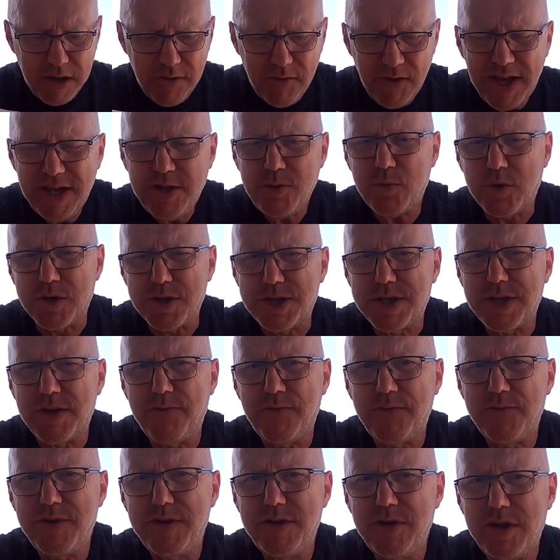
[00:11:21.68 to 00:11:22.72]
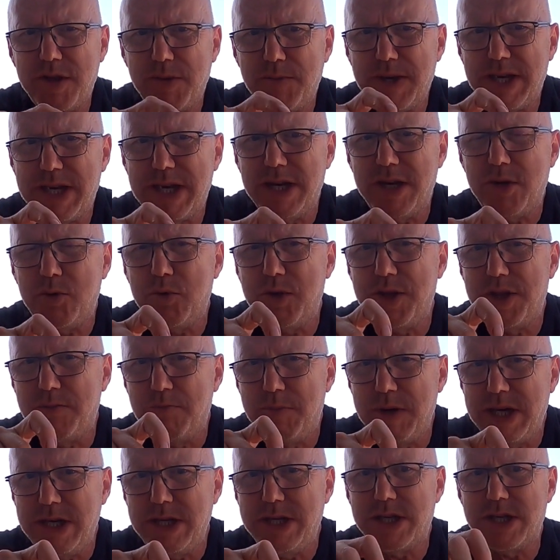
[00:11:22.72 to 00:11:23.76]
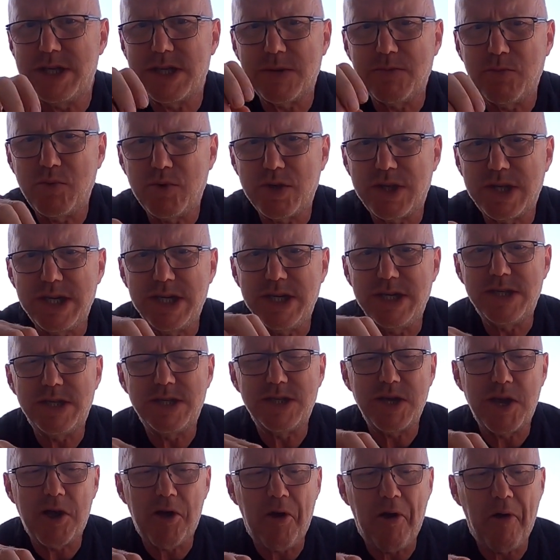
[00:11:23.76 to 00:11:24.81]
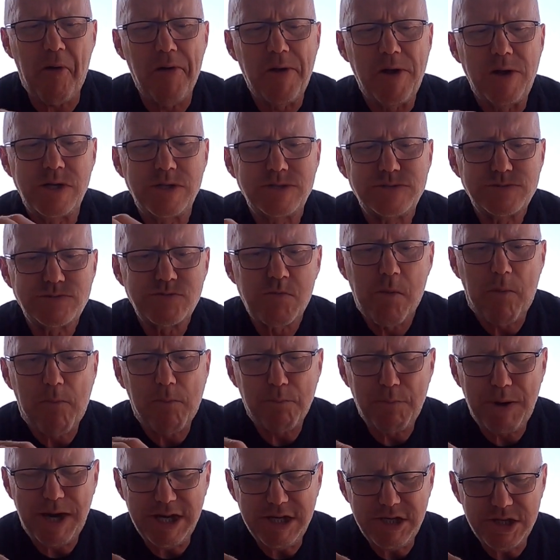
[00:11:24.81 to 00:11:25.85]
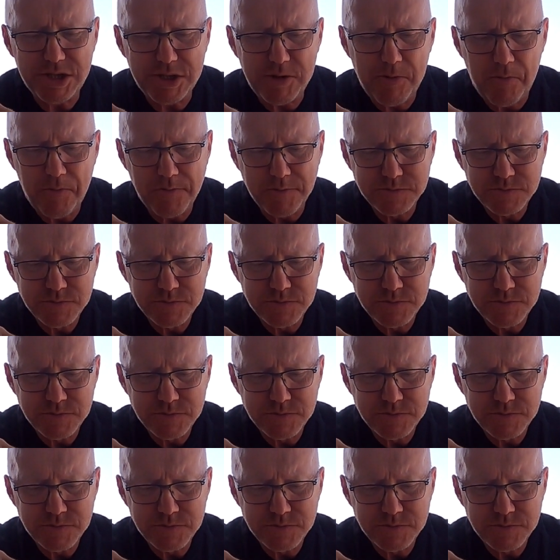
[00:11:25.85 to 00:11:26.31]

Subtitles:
I've had one, so you know the begilla with the beans is a Maltese paste.